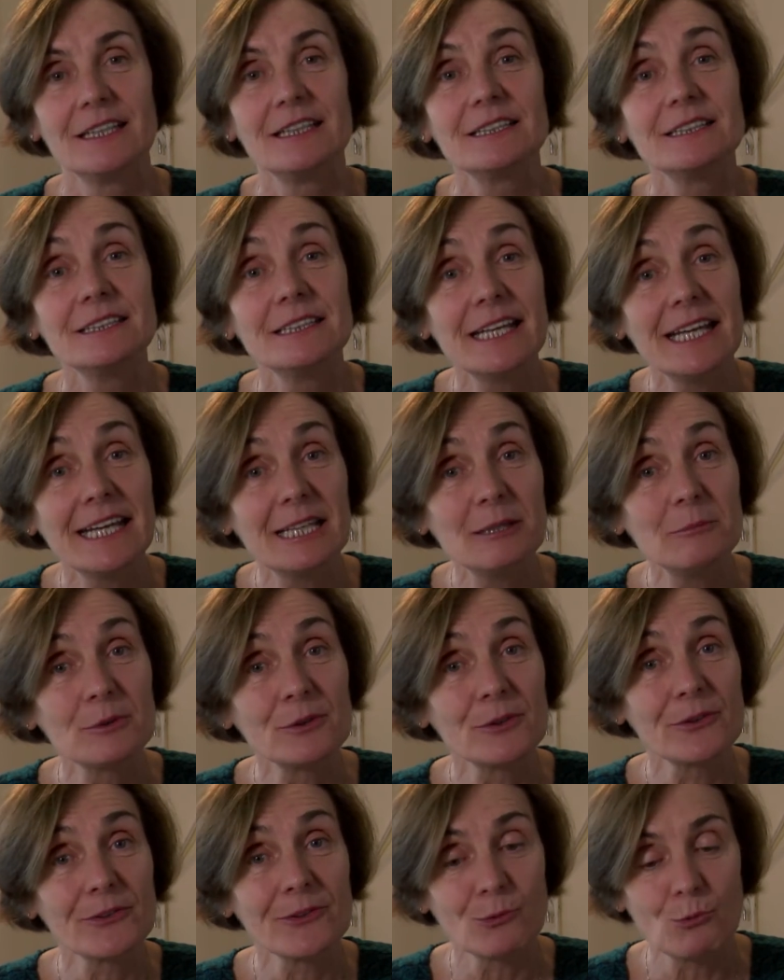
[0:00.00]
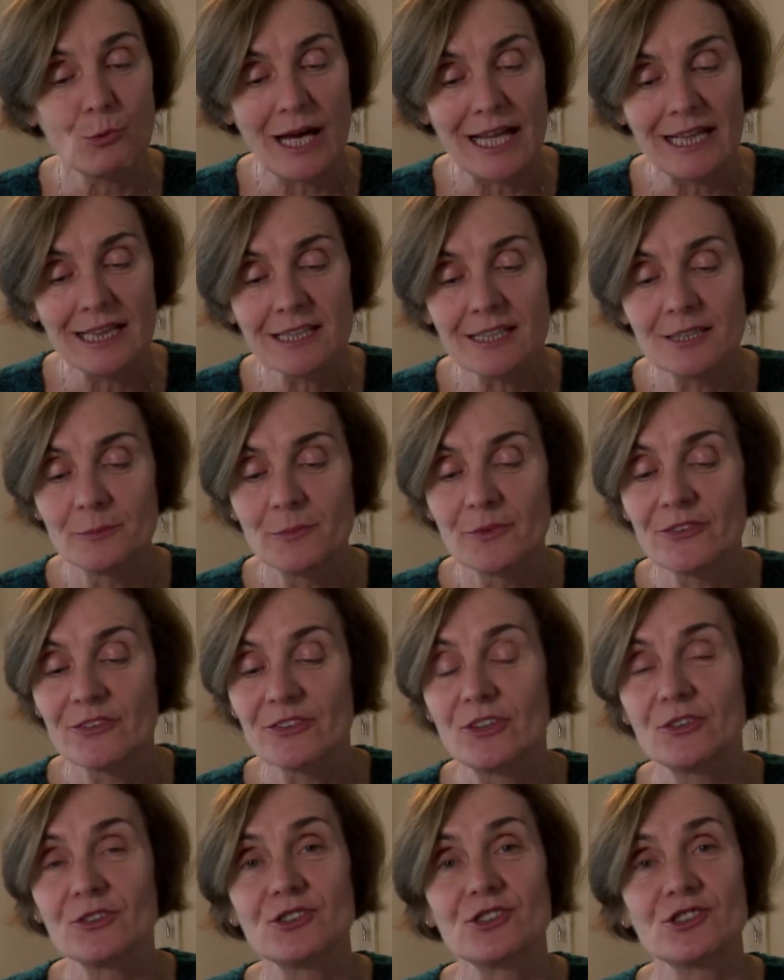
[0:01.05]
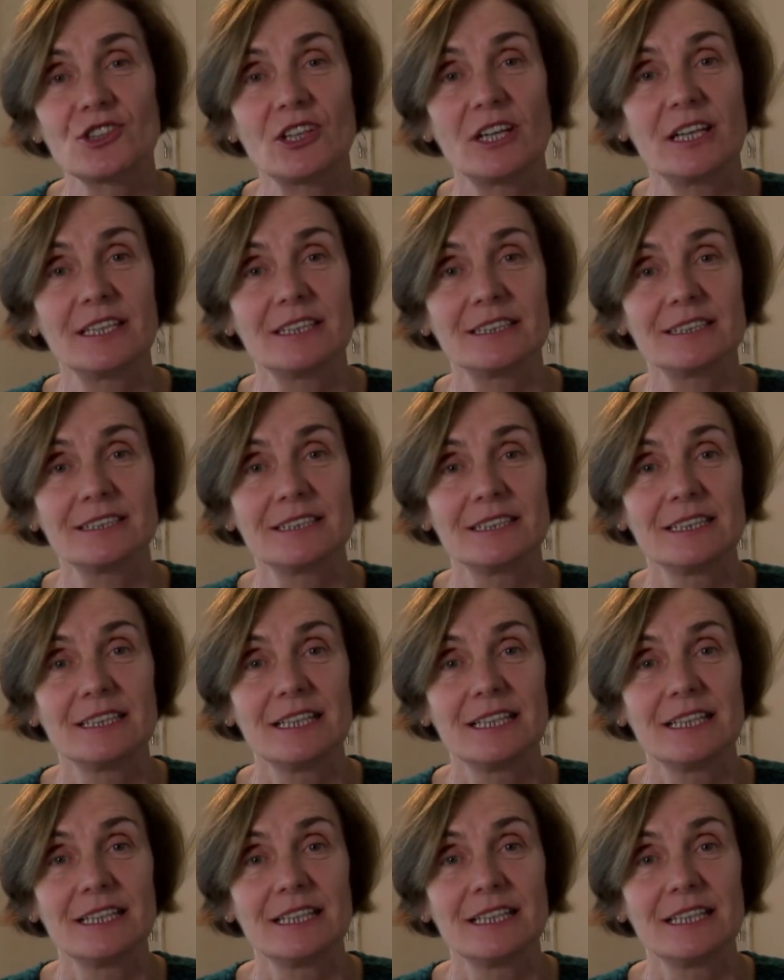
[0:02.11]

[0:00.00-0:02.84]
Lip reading: neighbours welcome sunshine